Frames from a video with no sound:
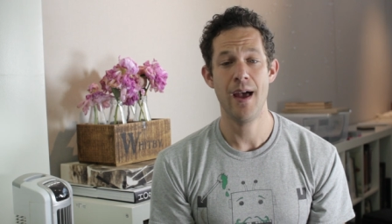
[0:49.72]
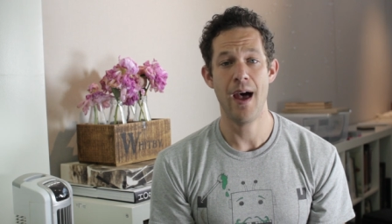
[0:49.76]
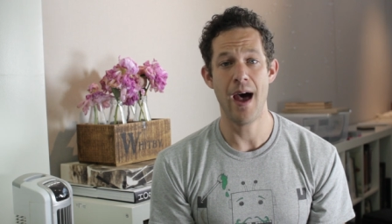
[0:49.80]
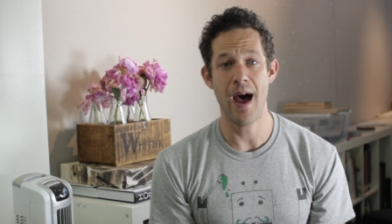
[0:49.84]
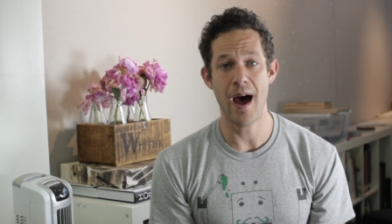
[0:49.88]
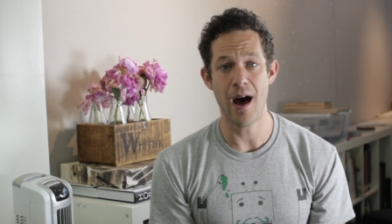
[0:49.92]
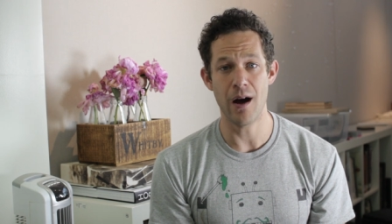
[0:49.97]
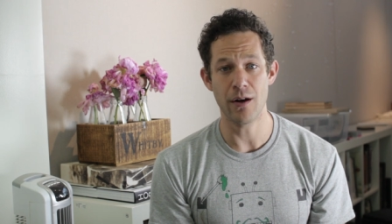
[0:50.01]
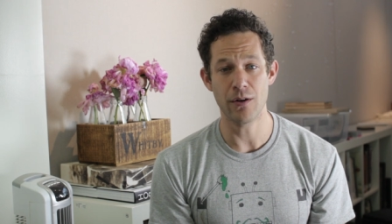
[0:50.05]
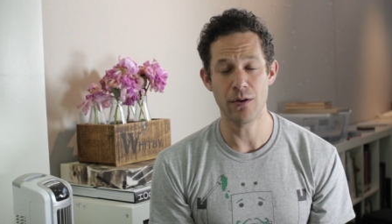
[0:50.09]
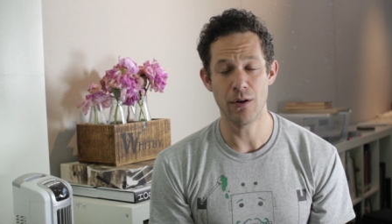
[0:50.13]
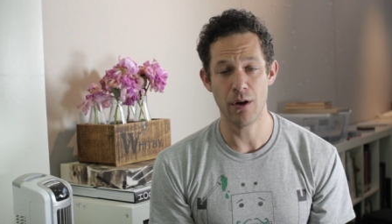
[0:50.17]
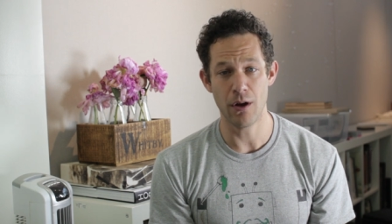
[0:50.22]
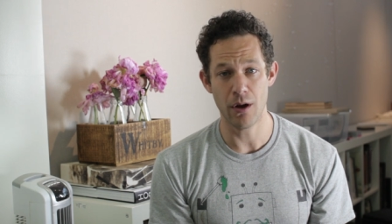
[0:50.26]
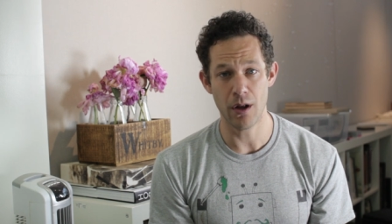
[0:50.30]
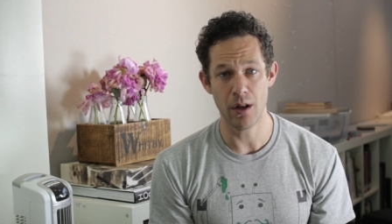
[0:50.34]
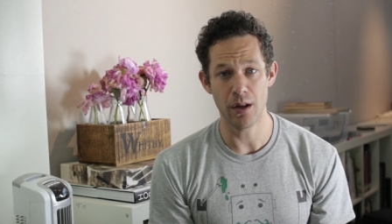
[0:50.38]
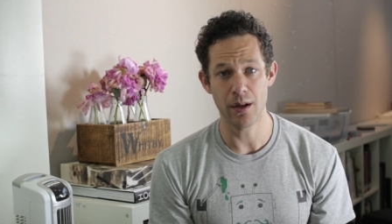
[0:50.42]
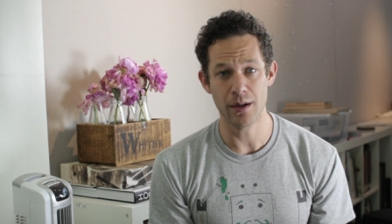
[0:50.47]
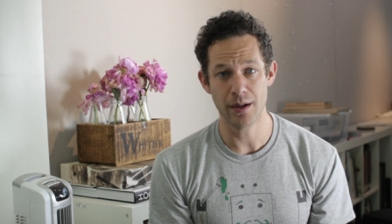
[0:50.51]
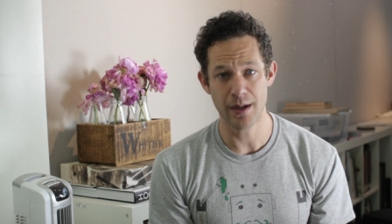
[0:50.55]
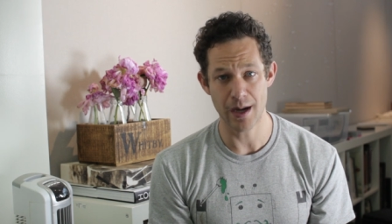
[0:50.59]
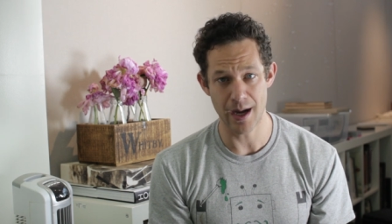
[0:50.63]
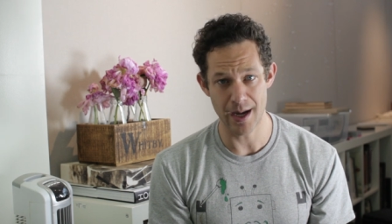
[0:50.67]

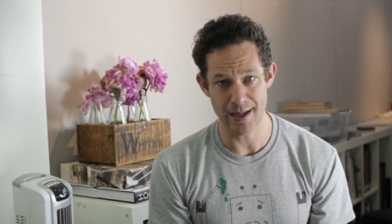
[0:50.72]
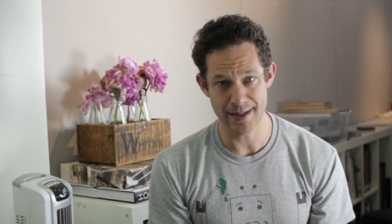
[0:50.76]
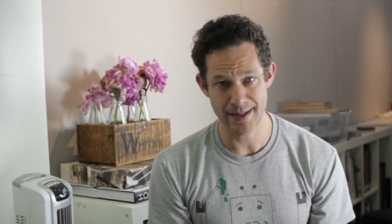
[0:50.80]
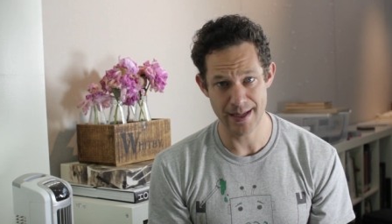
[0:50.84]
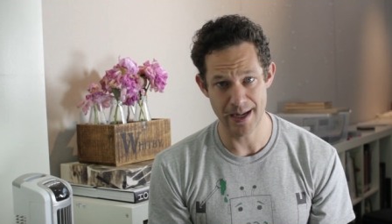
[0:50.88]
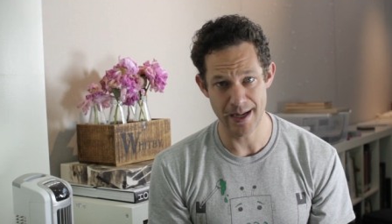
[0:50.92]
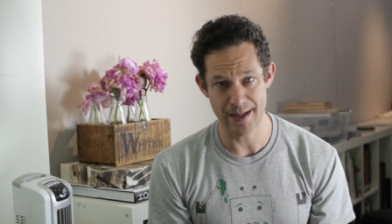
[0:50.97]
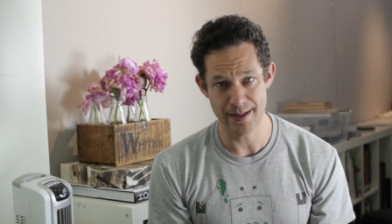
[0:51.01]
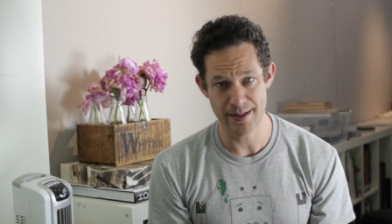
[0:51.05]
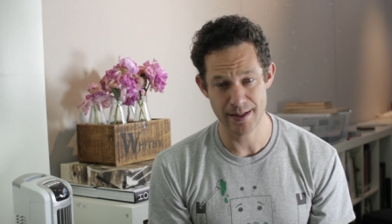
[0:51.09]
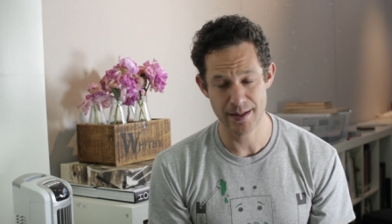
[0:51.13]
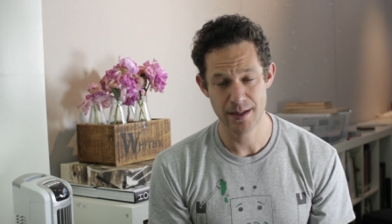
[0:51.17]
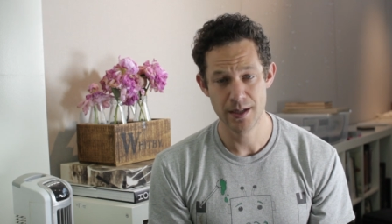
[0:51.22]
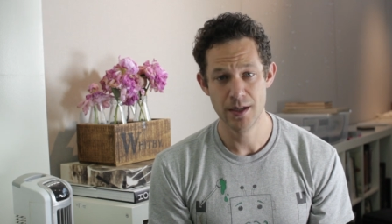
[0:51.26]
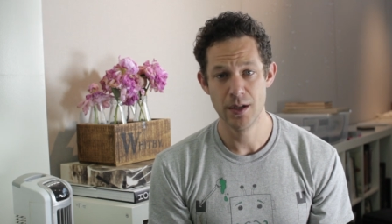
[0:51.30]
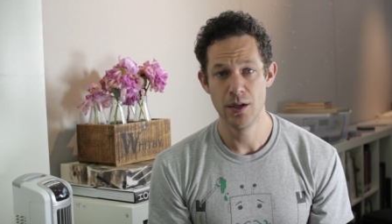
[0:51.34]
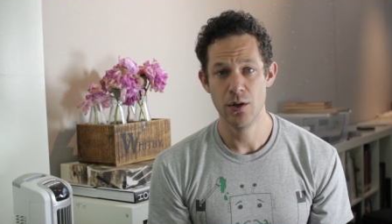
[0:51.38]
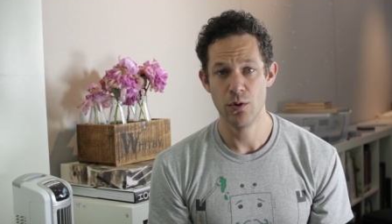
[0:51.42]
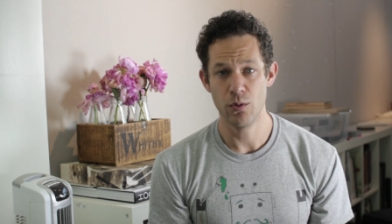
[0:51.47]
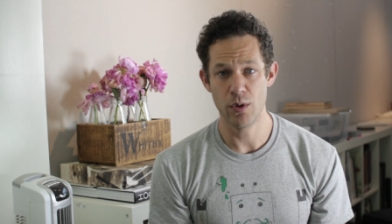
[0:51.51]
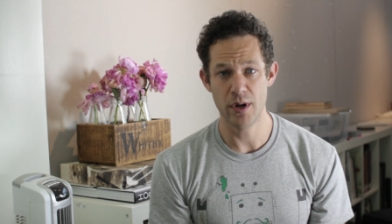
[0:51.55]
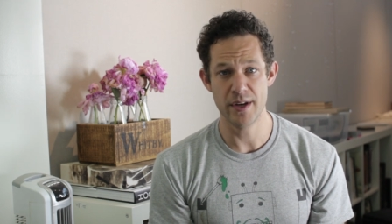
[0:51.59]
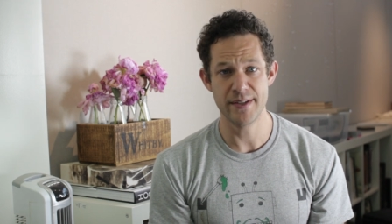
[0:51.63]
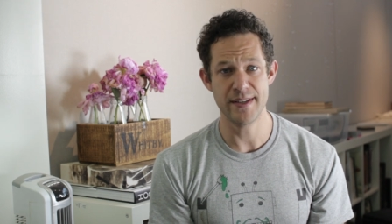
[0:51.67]
alcohol content.
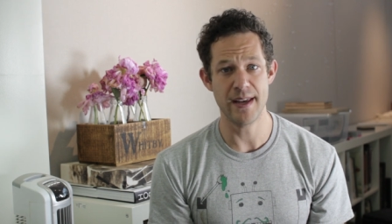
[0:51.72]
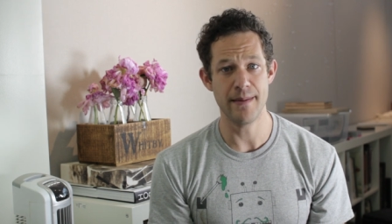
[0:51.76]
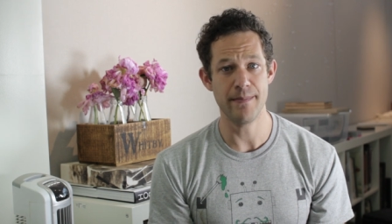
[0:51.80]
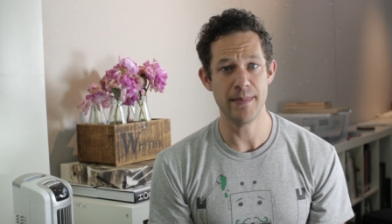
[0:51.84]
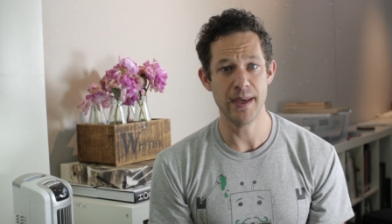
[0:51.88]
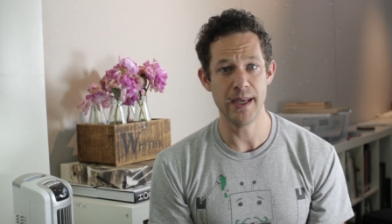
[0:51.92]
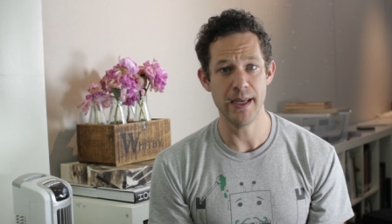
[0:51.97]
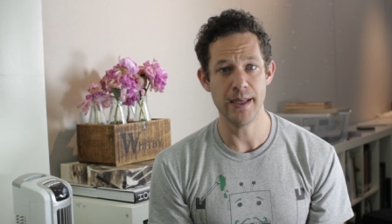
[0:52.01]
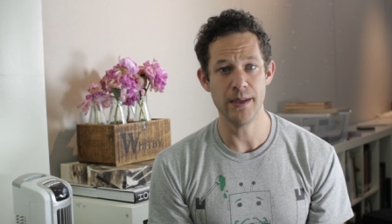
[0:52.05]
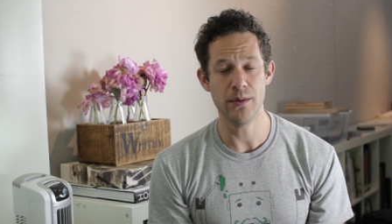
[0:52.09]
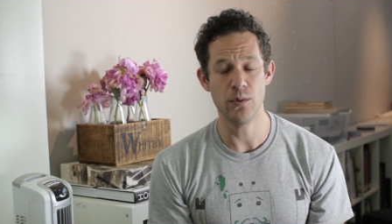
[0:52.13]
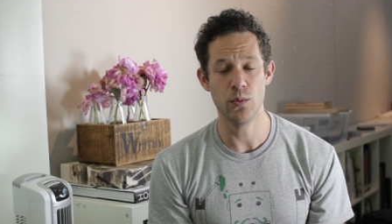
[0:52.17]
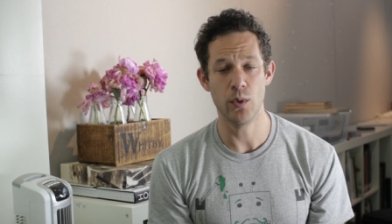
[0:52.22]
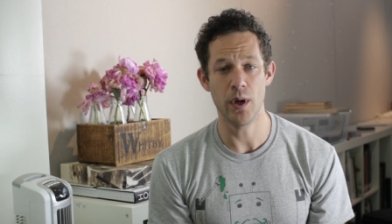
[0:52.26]
What does that mean?